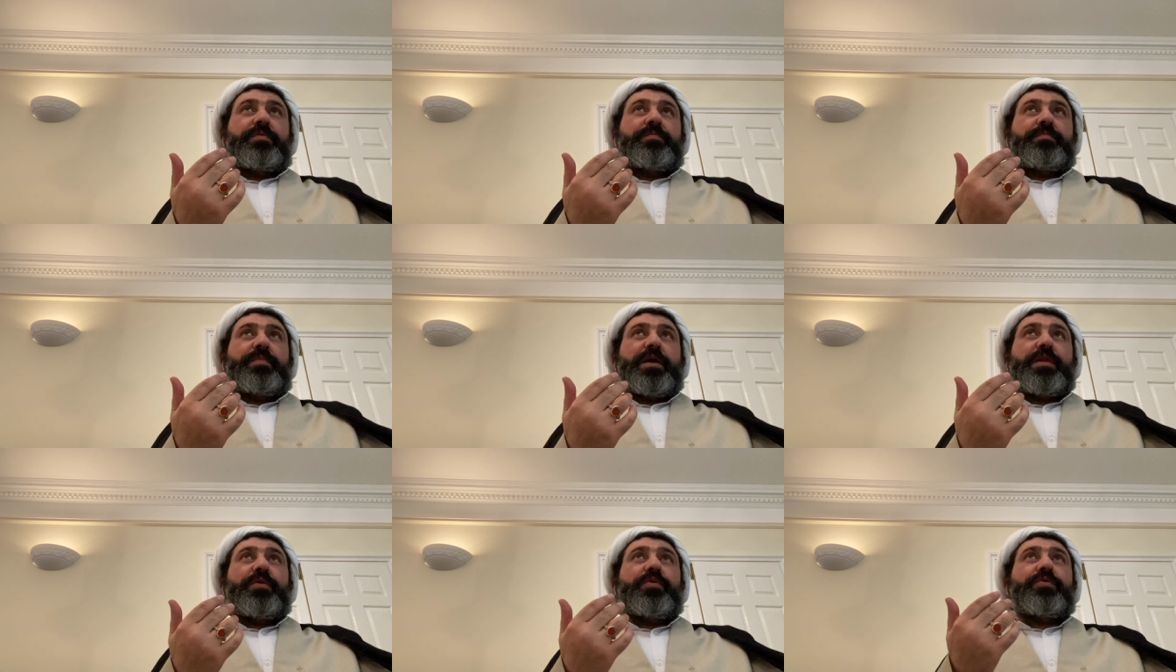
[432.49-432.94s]

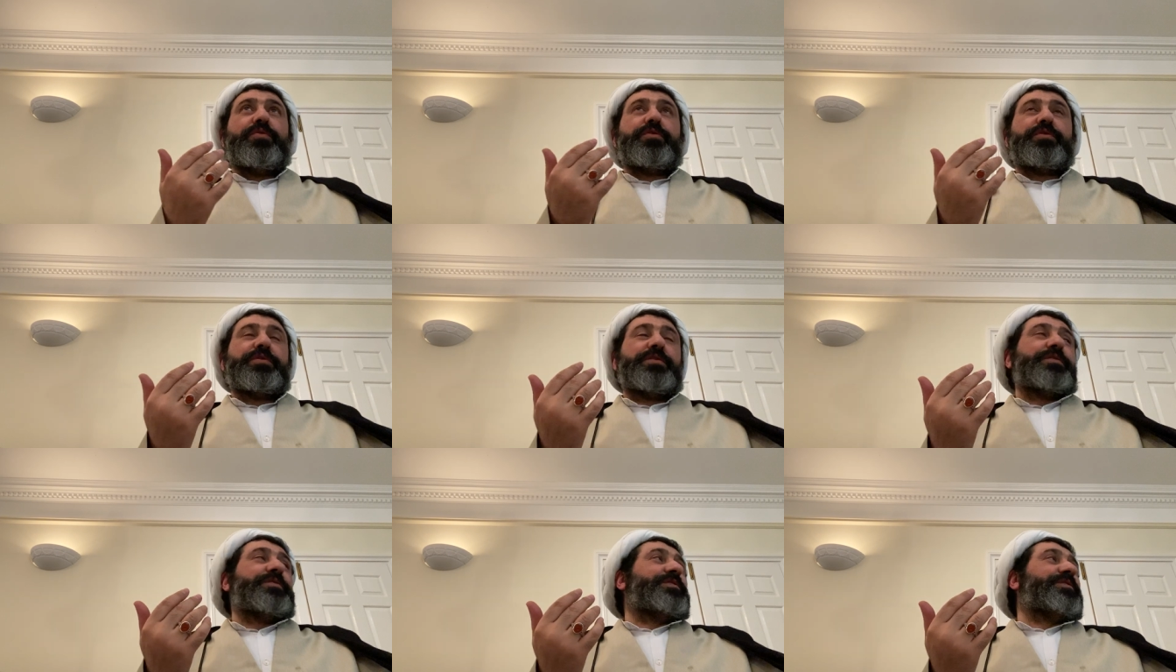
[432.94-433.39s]
my
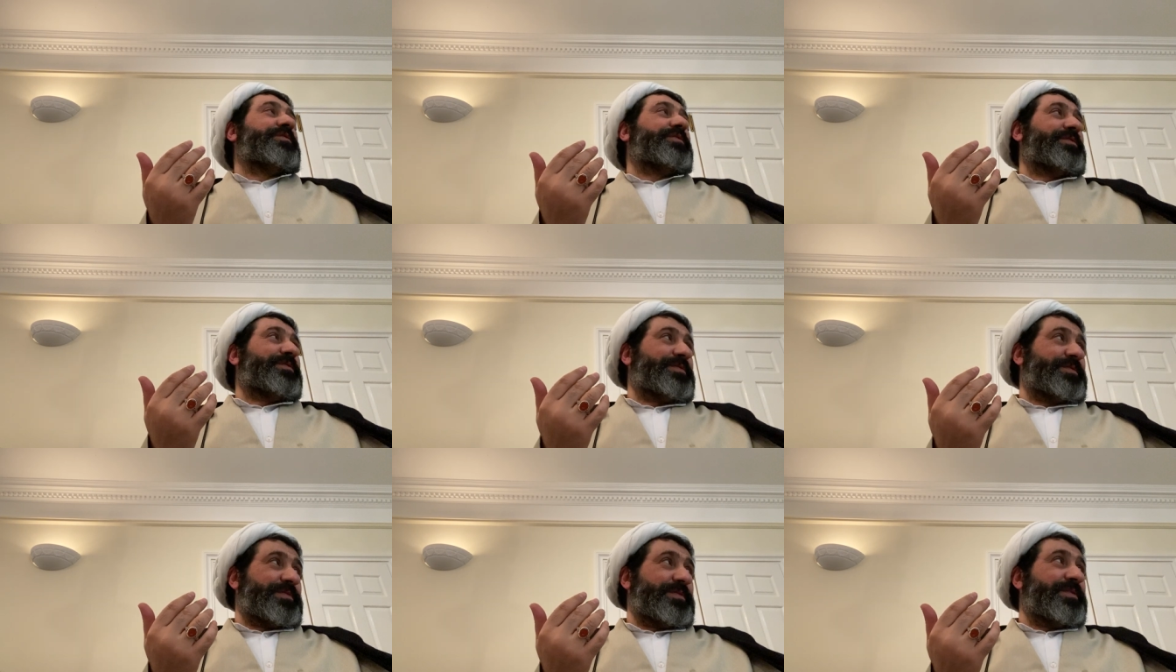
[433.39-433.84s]
Lord,
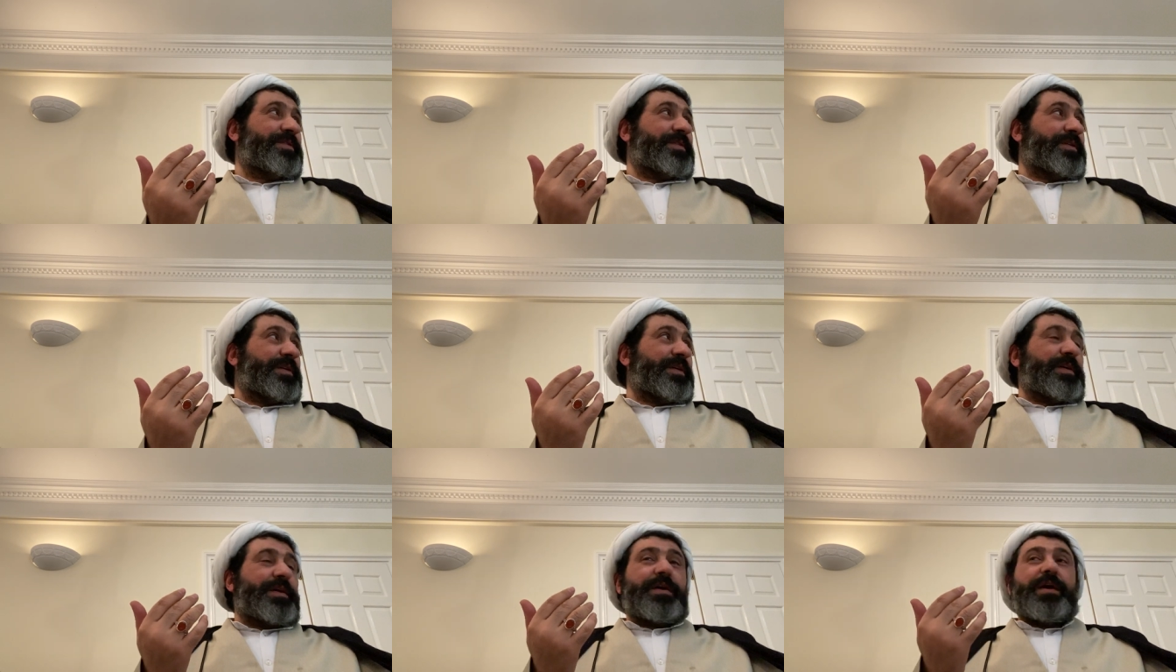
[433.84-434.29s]

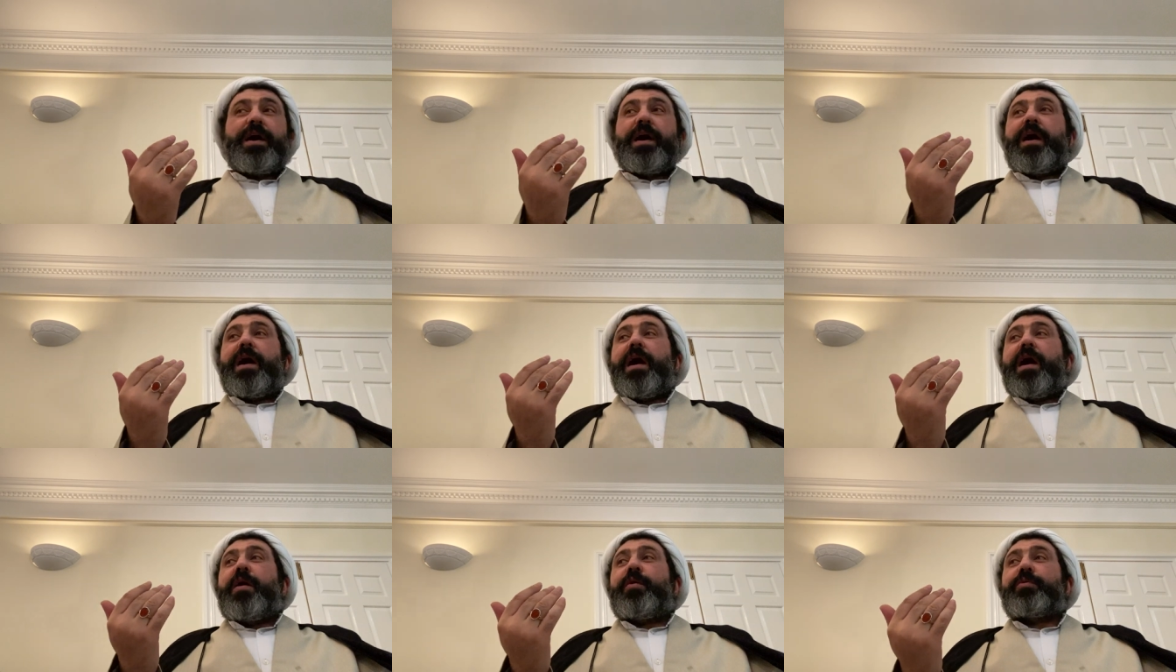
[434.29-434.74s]

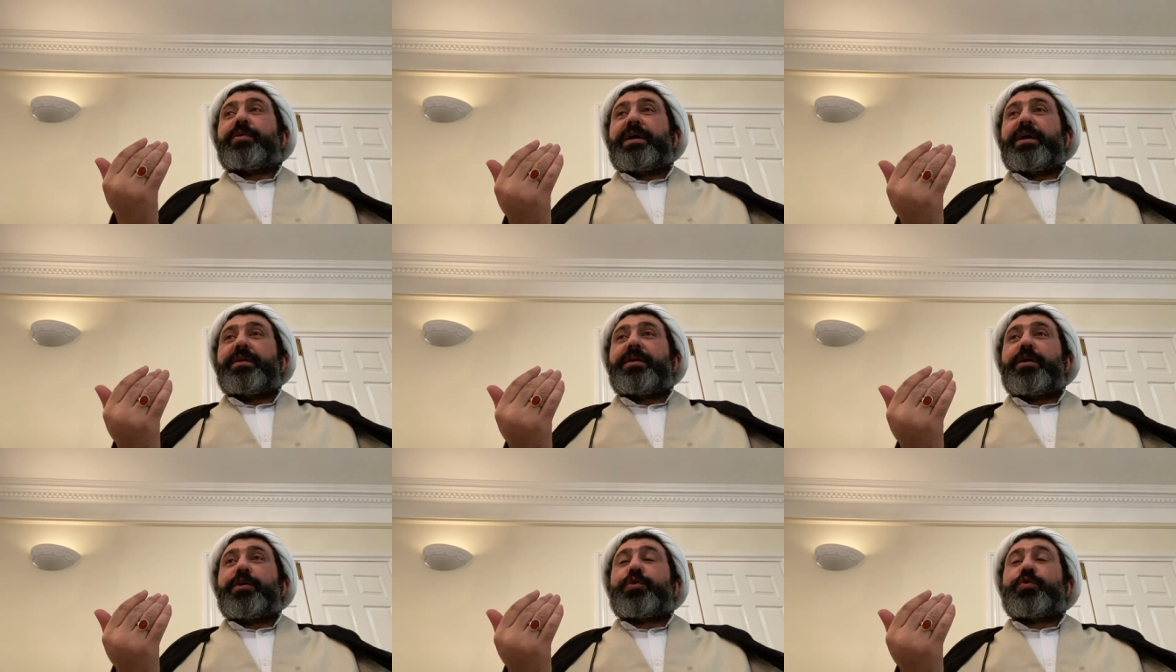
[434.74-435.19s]
how
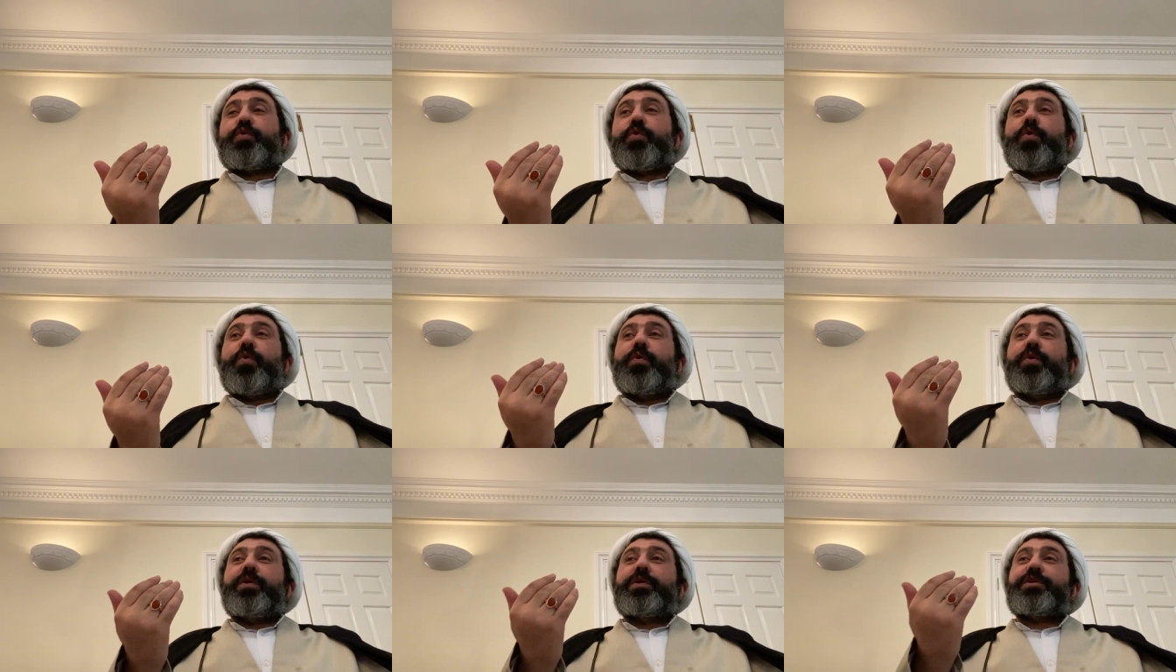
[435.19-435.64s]
can I
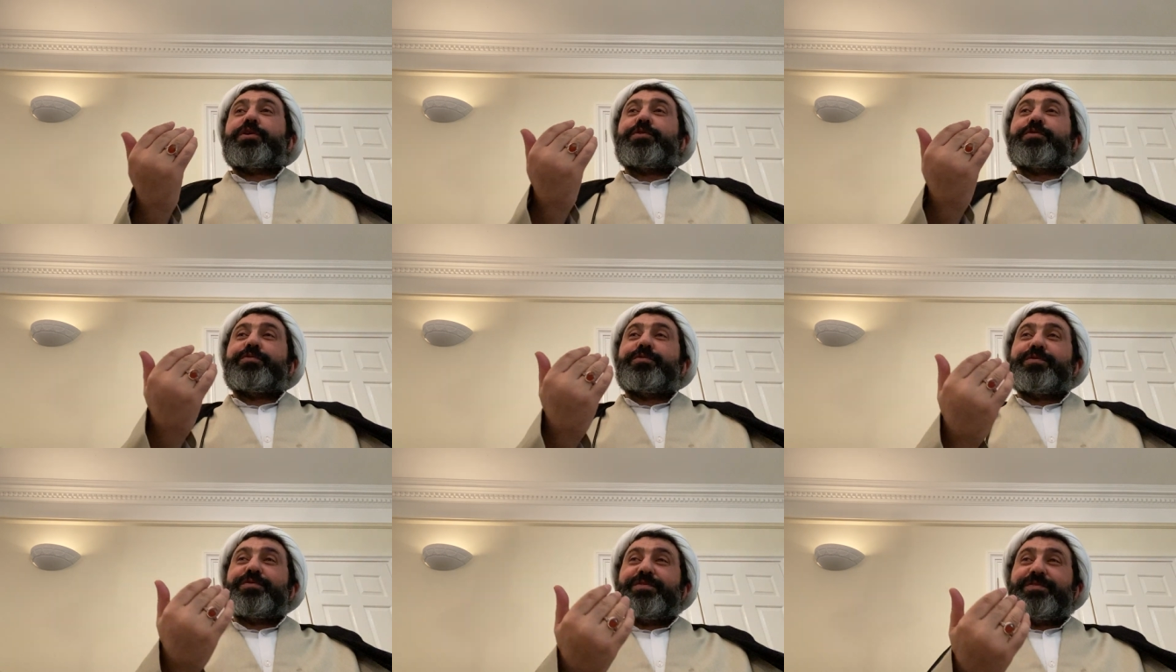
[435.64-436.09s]
call
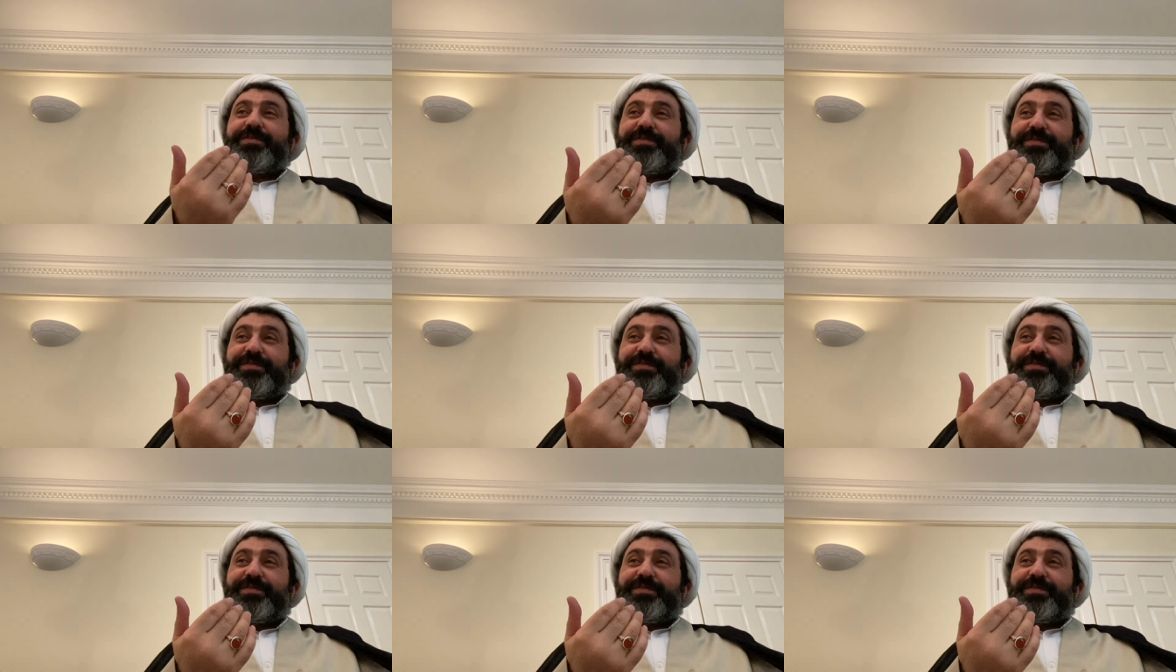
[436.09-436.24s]
you